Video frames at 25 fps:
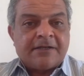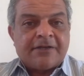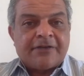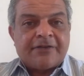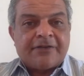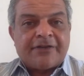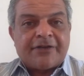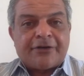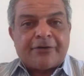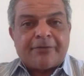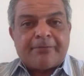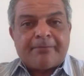
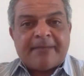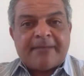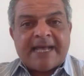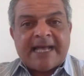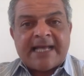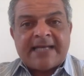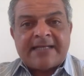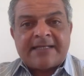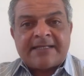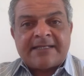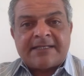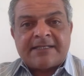their
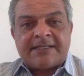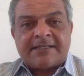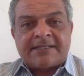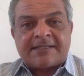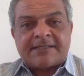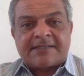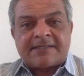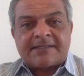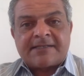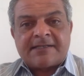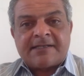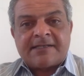
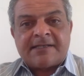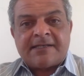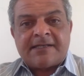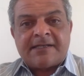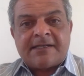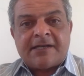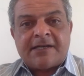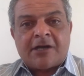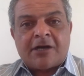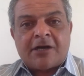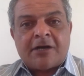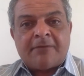ballots,
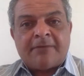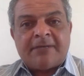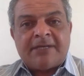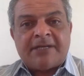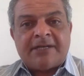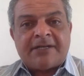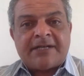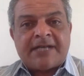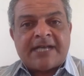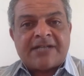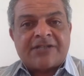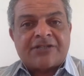the
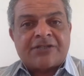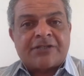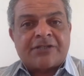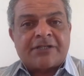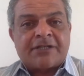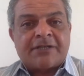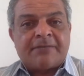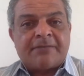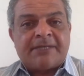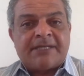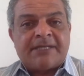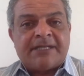Armenian National
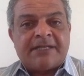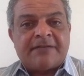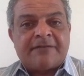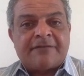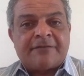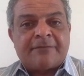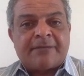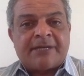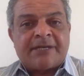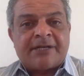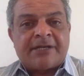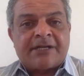Committee of
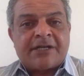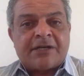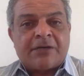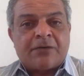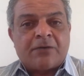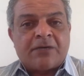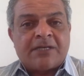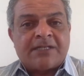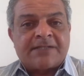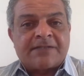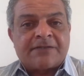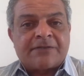America
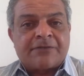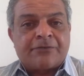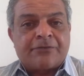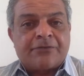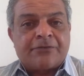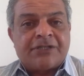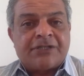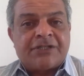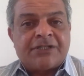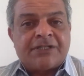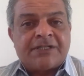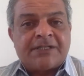Western
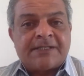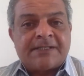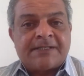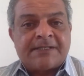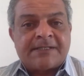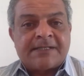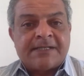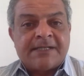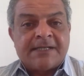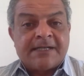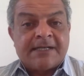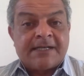
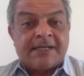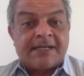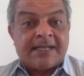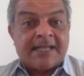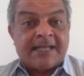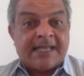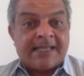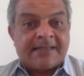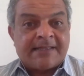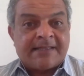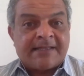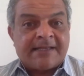Regions,
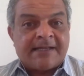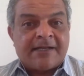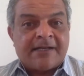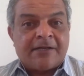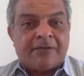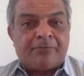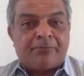Glendale,